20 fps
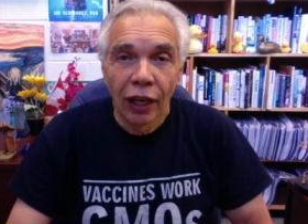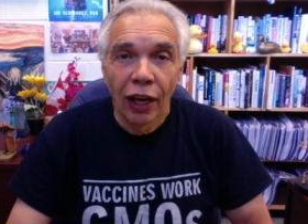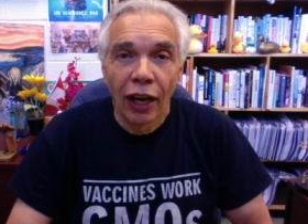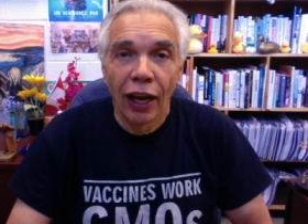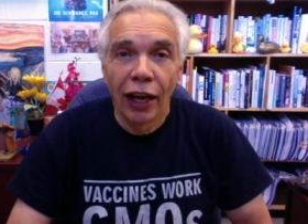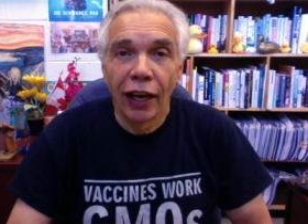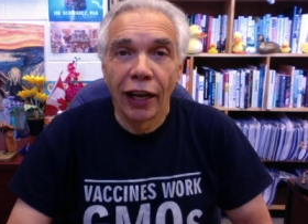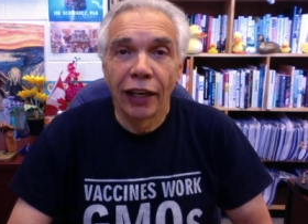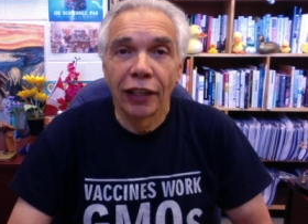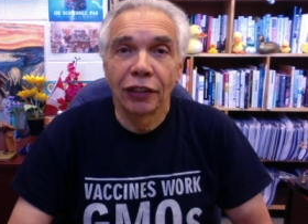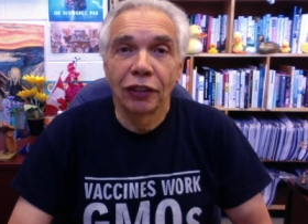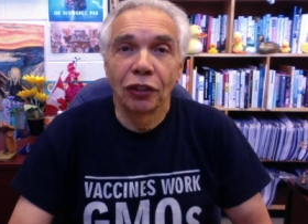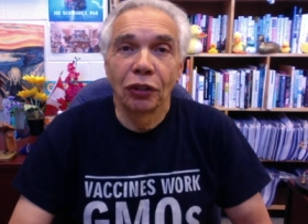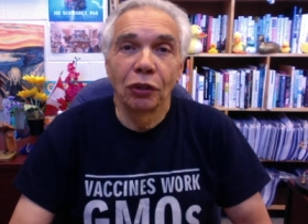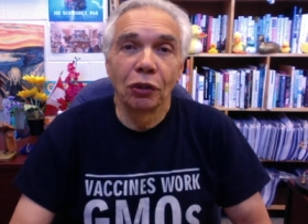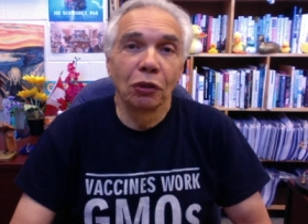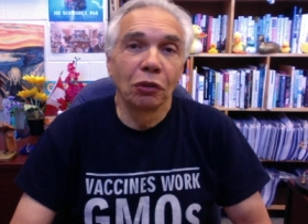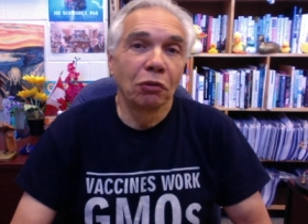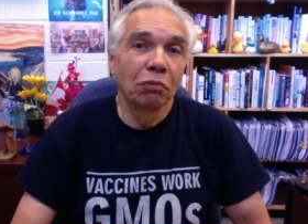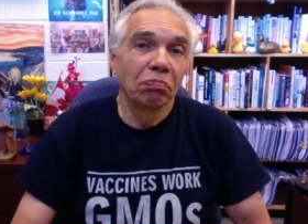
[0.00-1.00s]

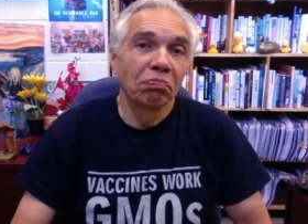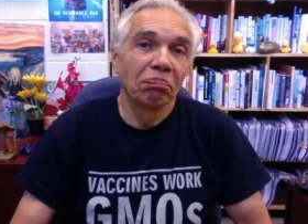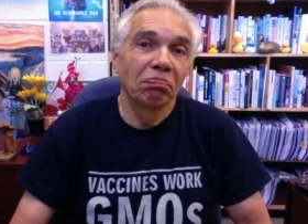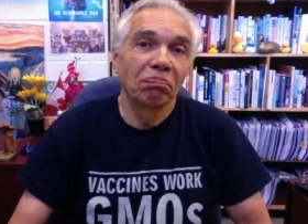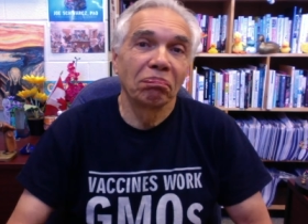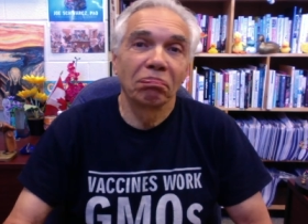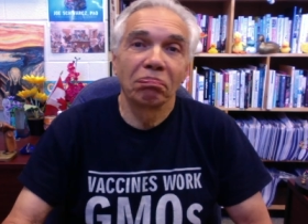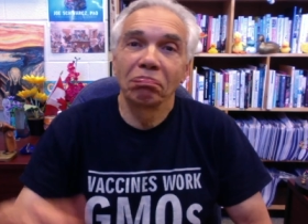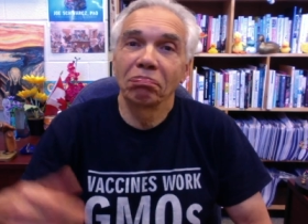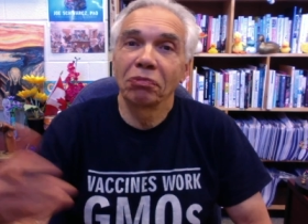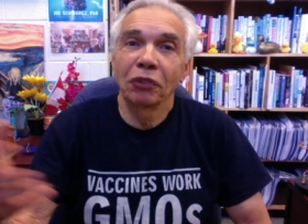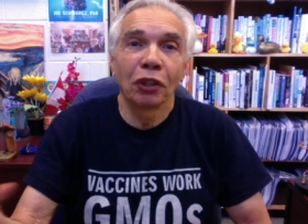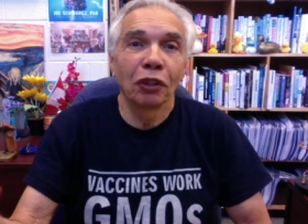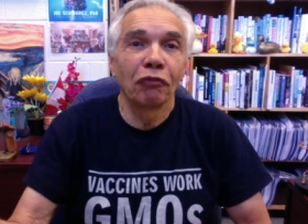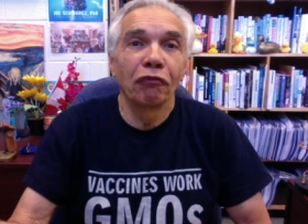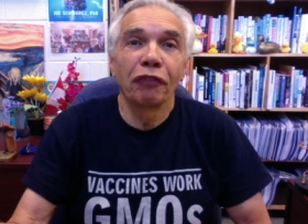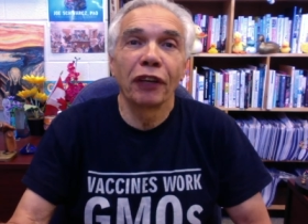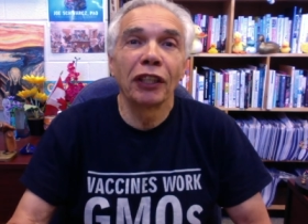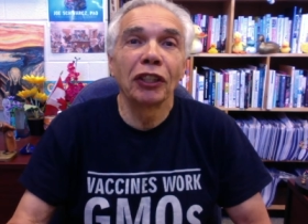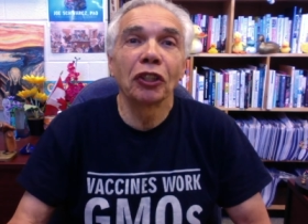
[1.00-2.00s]
to
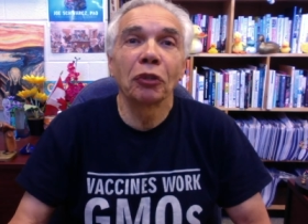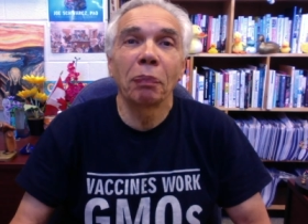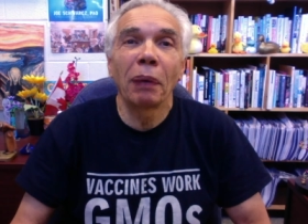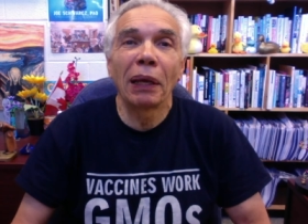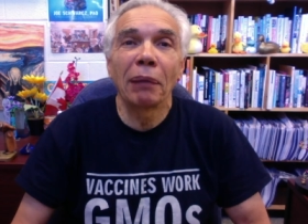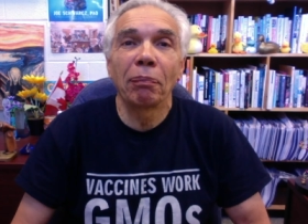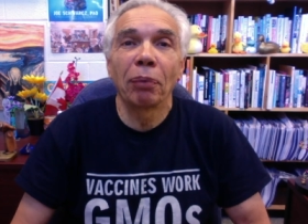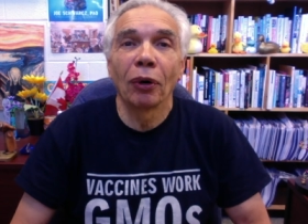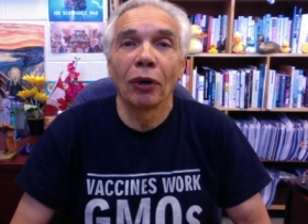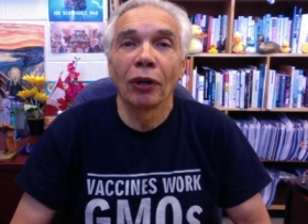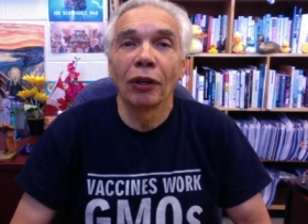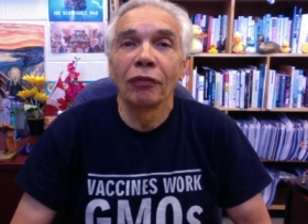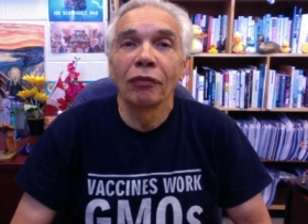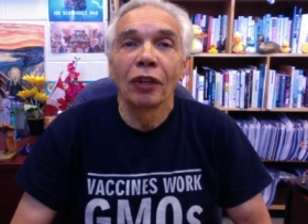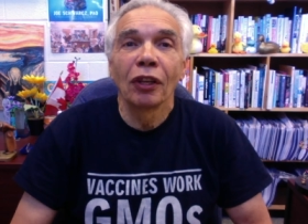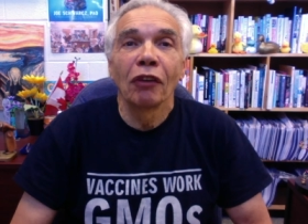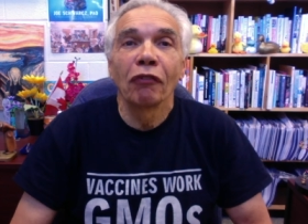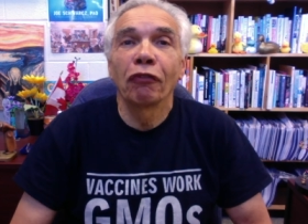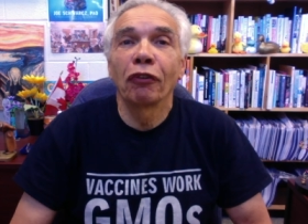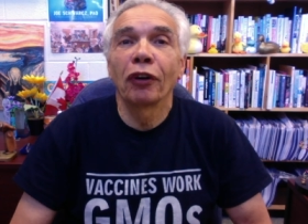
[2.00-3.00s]
convince people,
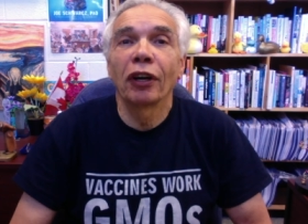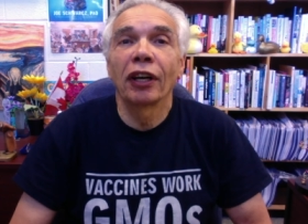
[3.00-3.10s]
for